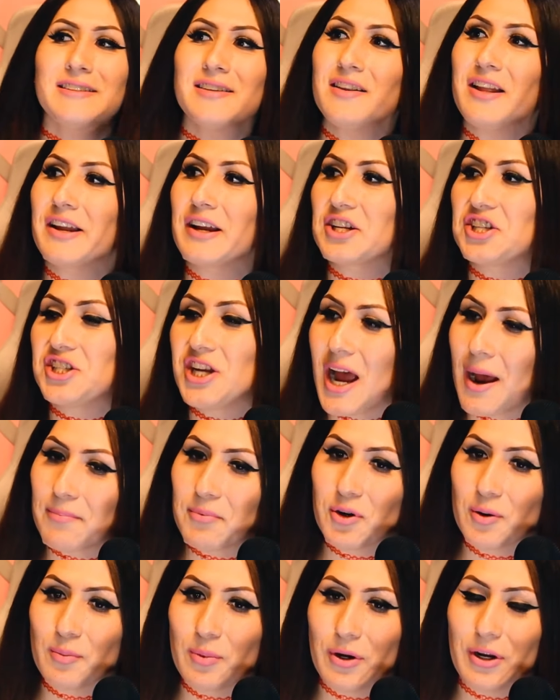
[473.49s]
It's not like a
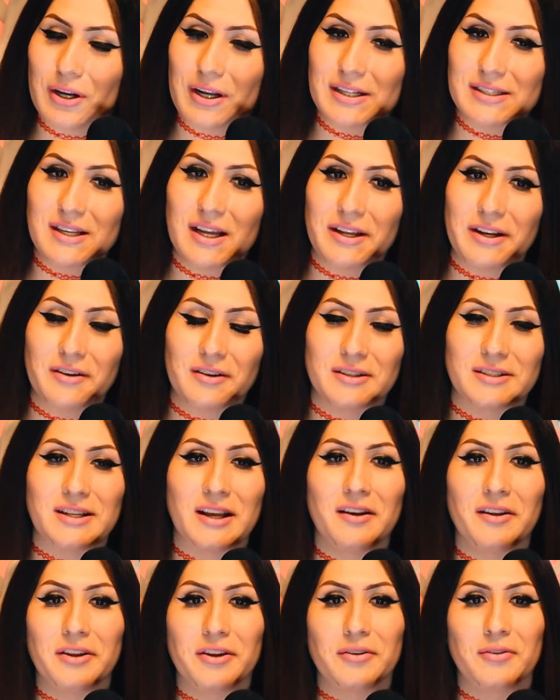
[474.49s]
chapter book. It's not here to
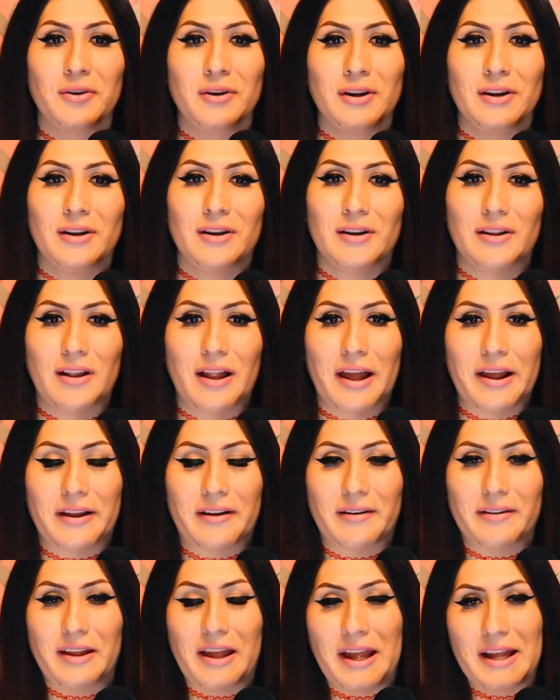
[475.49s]
tell you
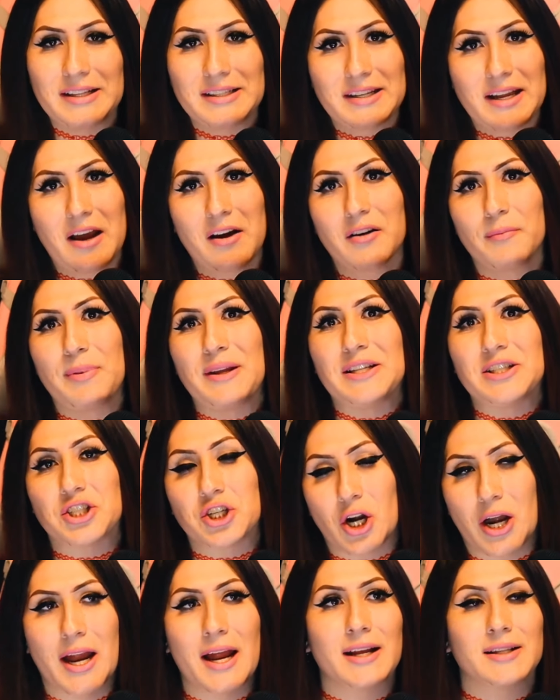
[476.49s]
like the ins and out of being
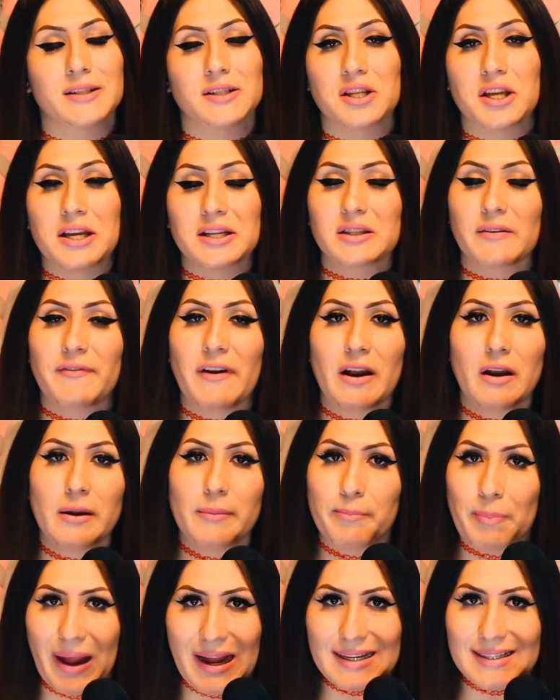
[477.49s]
trans. It's, it's
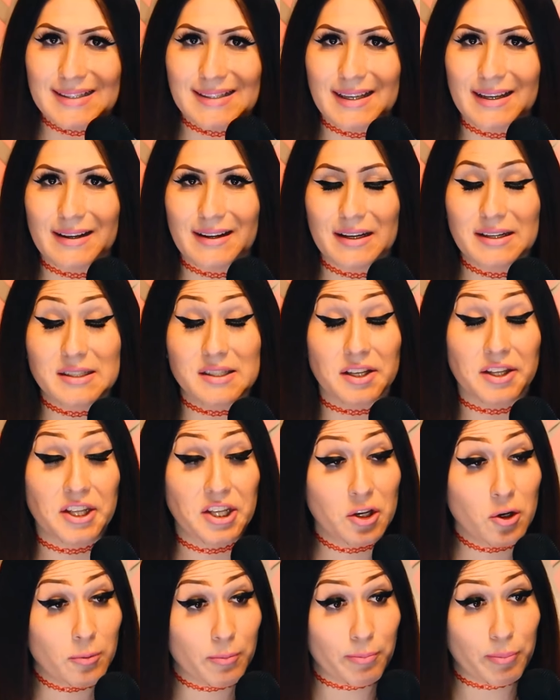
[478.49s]
very basic. It's a
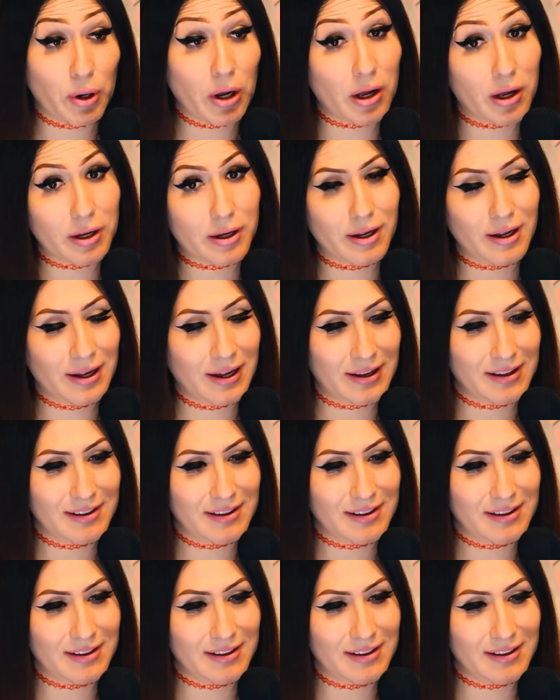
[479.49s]
cute book.